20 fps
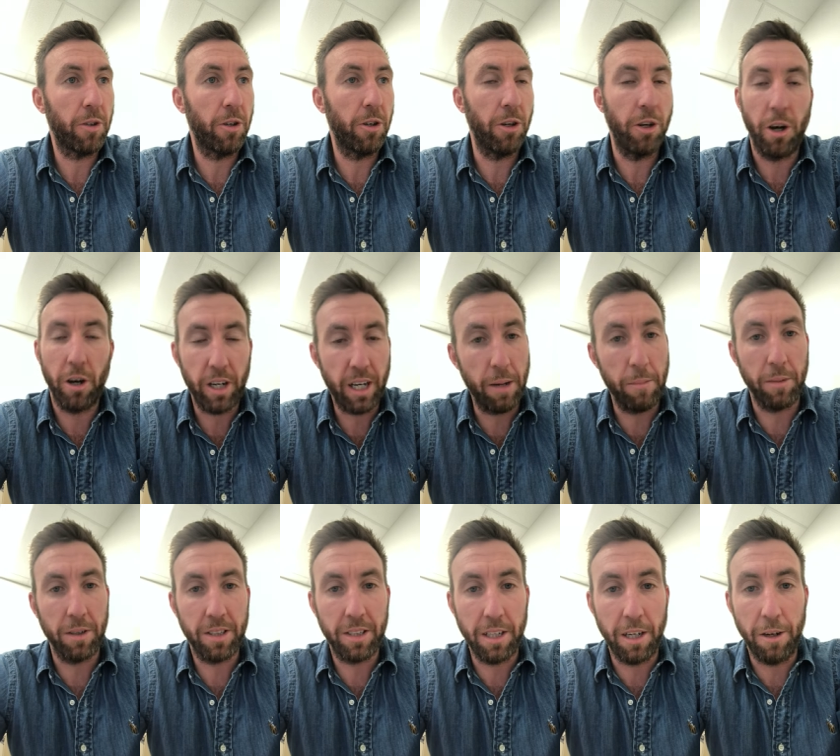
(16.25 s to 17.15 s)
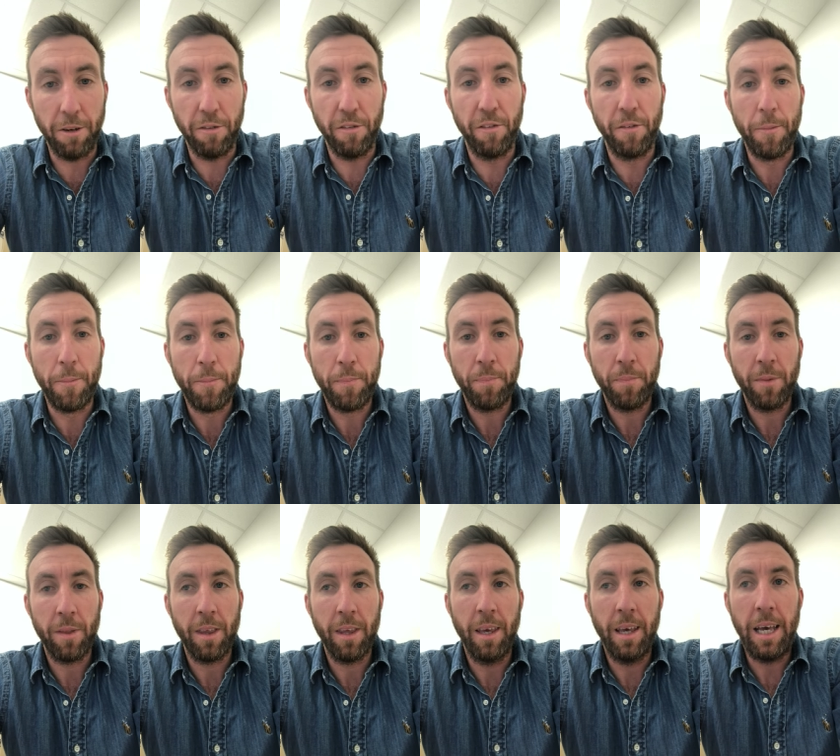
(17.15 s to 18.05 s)
could not get myself
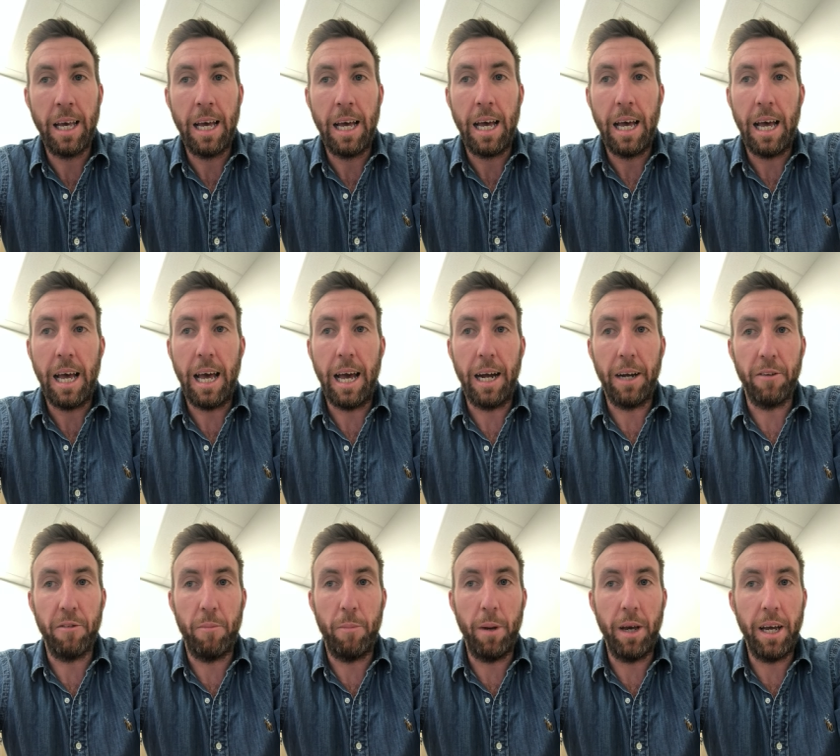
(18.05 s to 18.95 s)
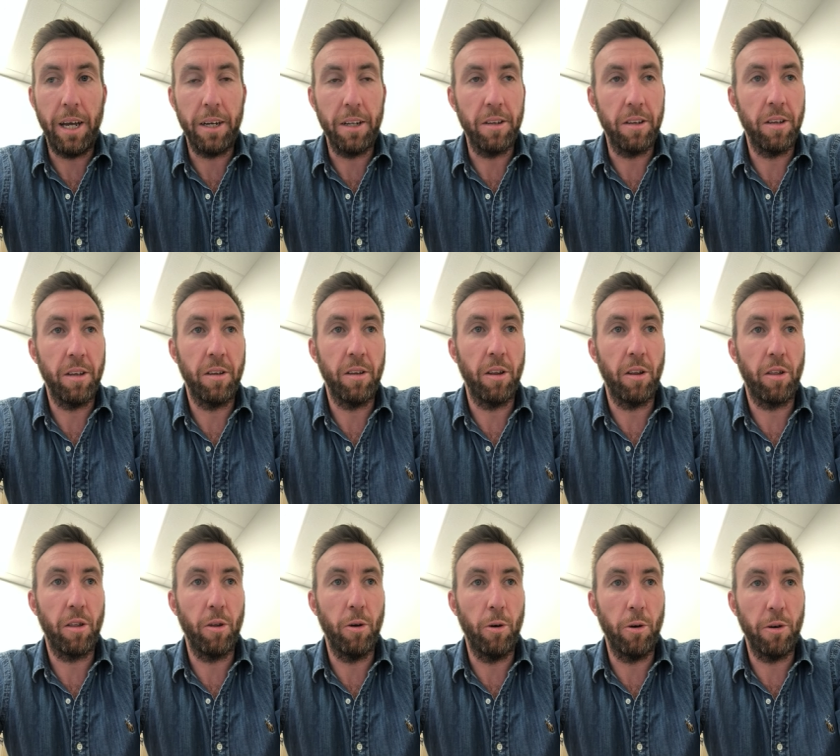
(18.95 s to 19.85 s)
out of bed, and the, the
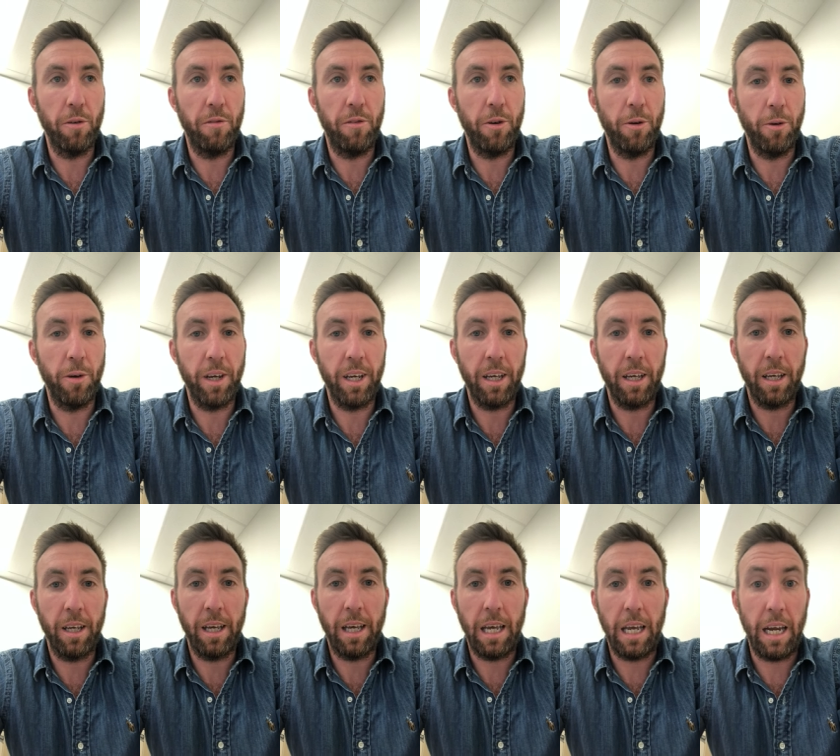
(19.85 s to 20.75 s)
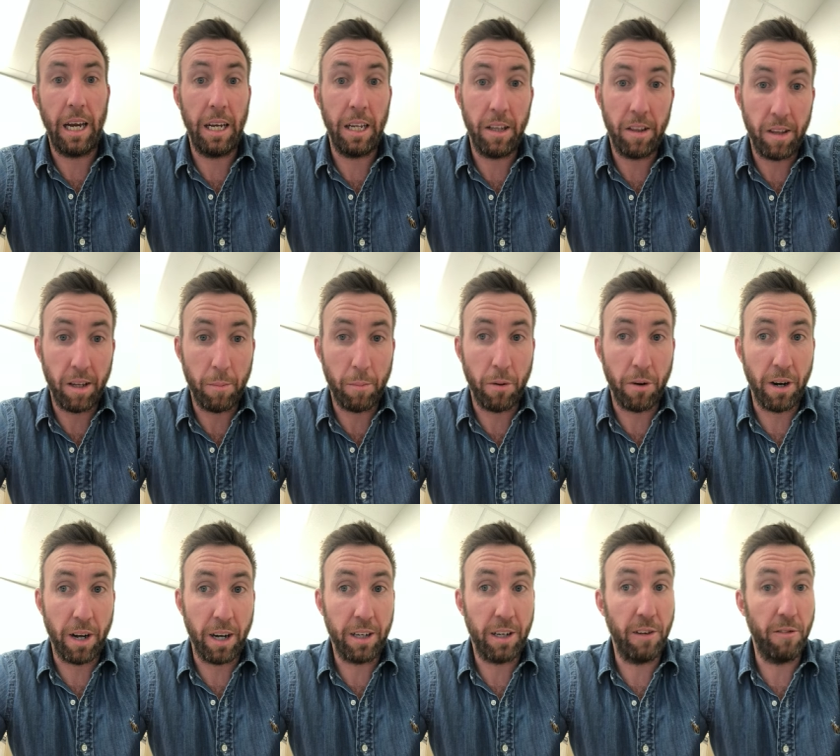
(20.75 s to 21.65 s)
thought of doing anything
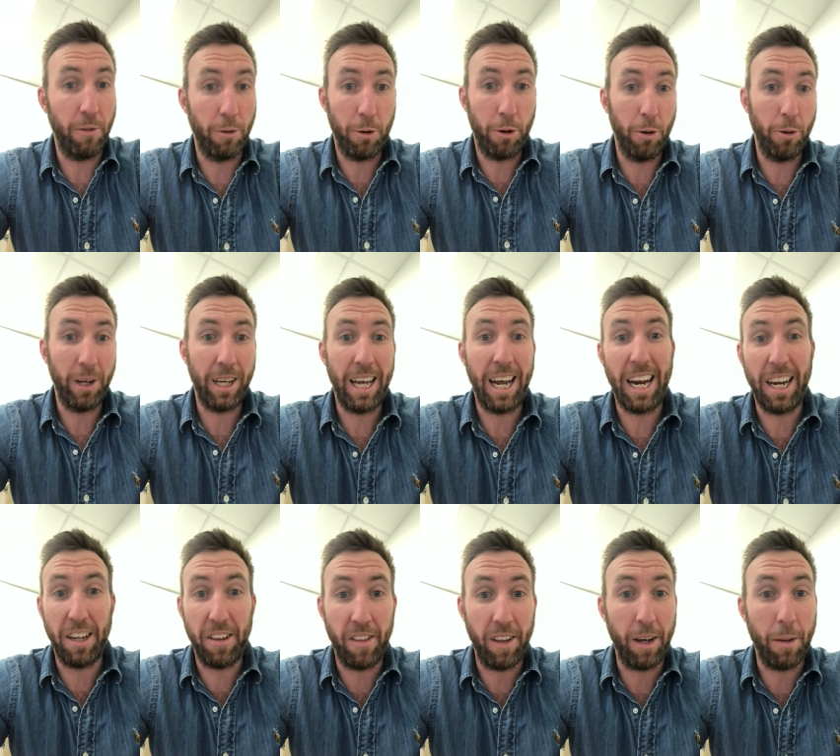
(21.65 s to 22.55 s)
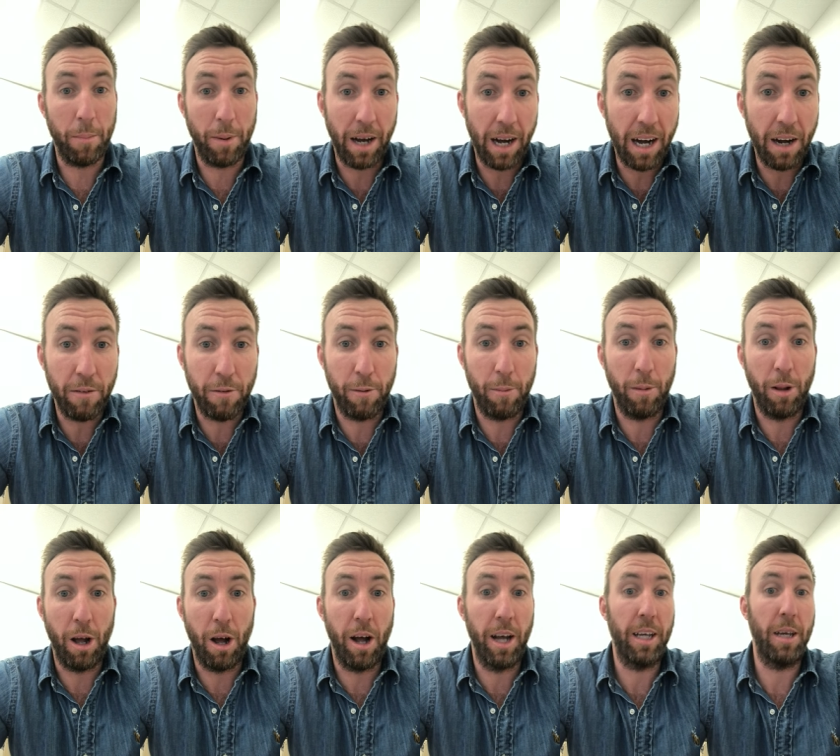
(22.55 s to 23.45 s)
productive or doing anything apart from
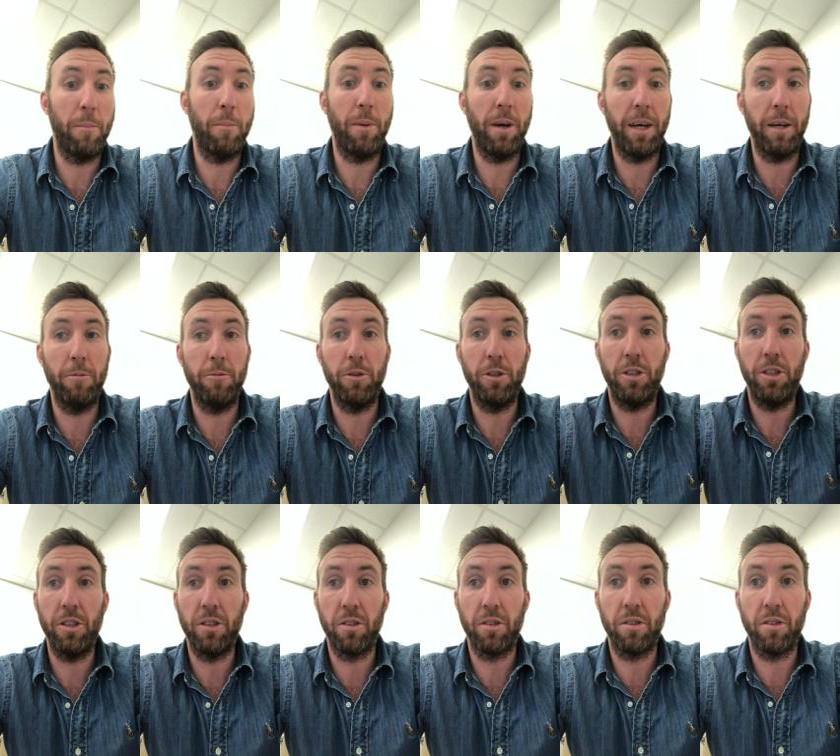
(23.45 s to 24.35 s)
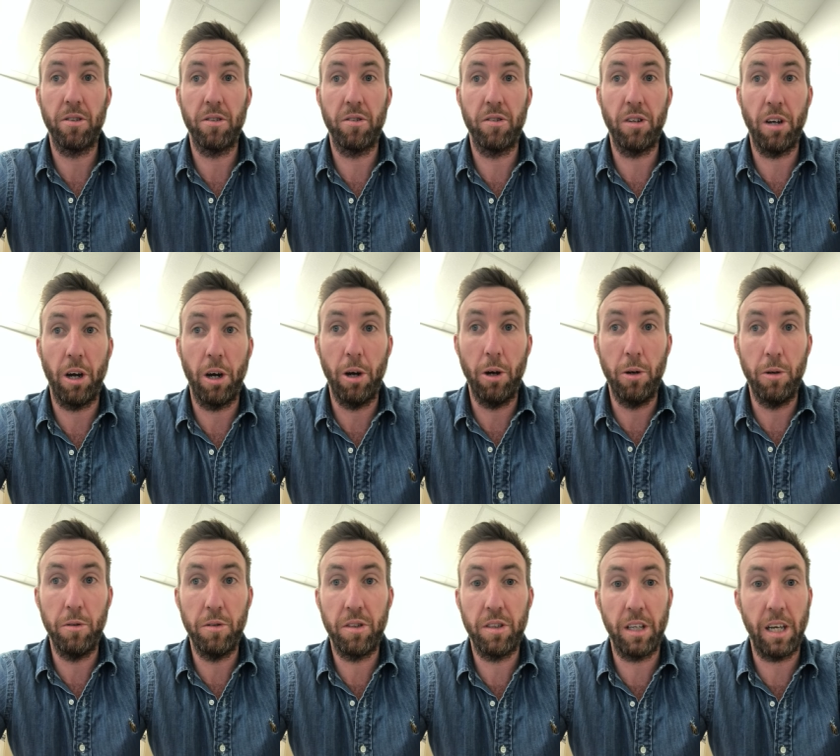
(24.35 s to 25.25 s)
lying in bed was just
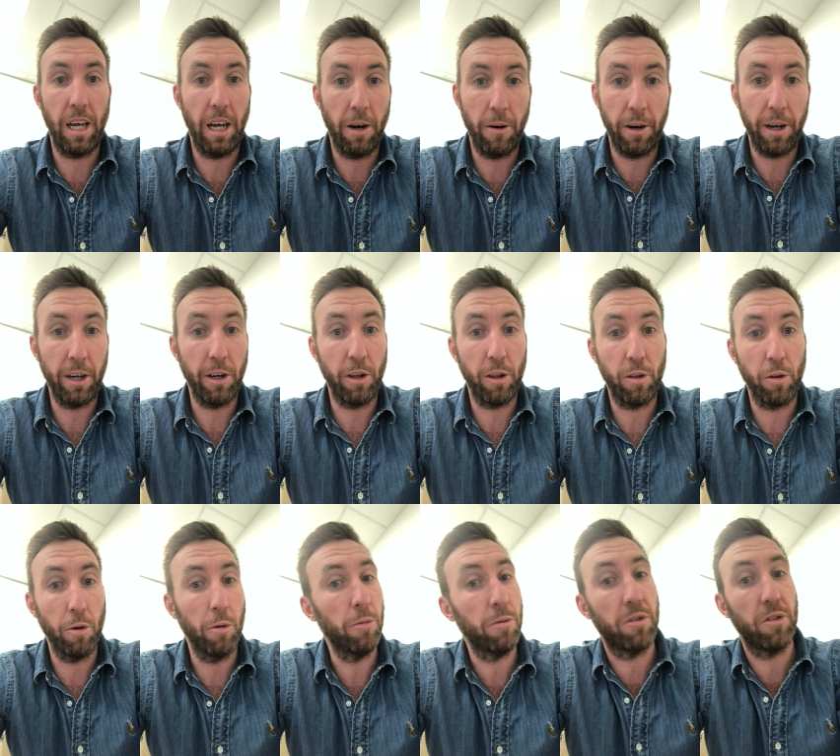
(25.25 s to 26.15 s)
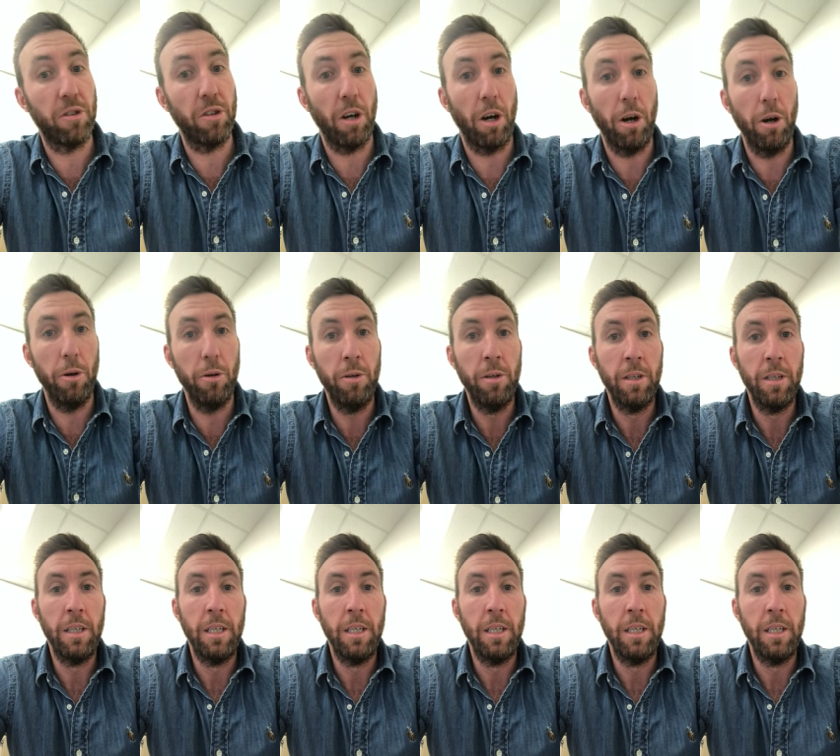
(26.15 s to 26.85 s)
so scary, and I thought was so